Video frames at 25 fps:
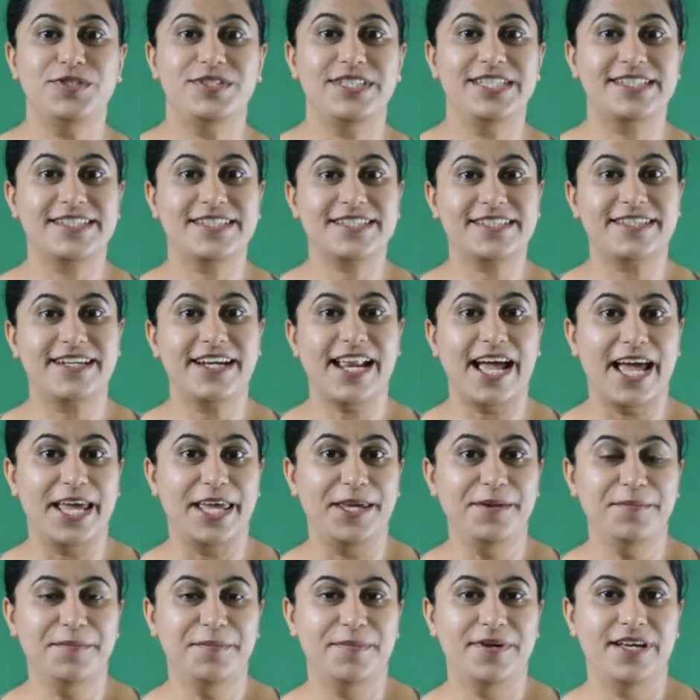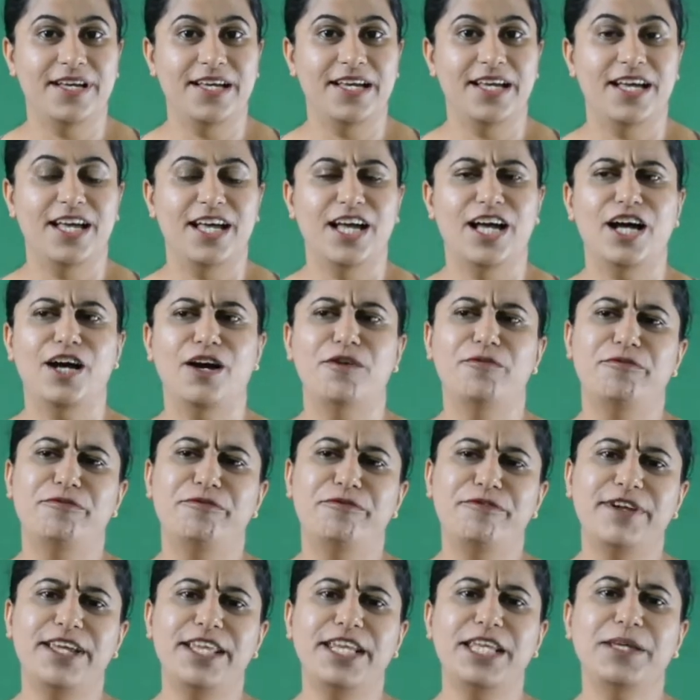describe a
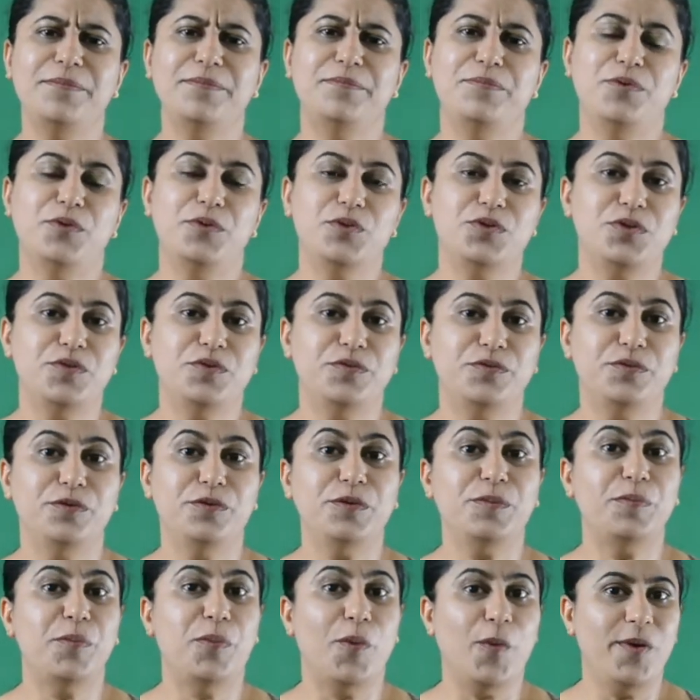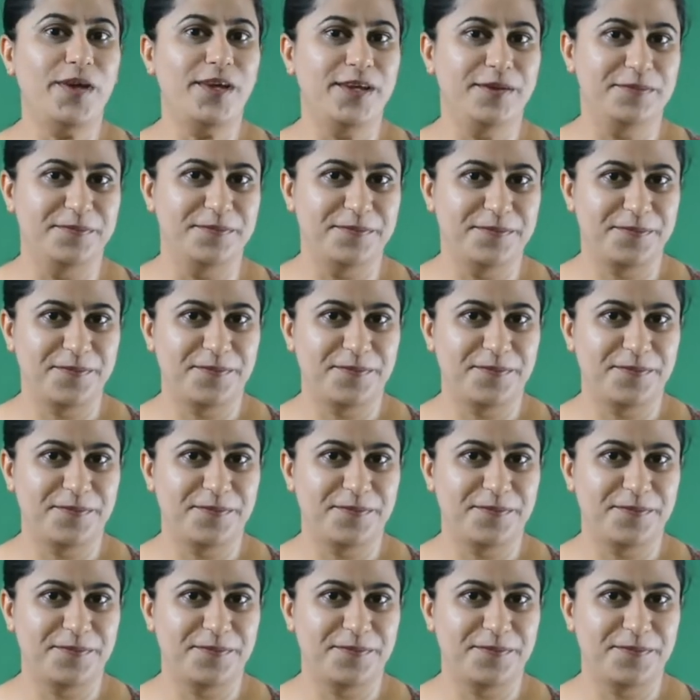very beautiful poem,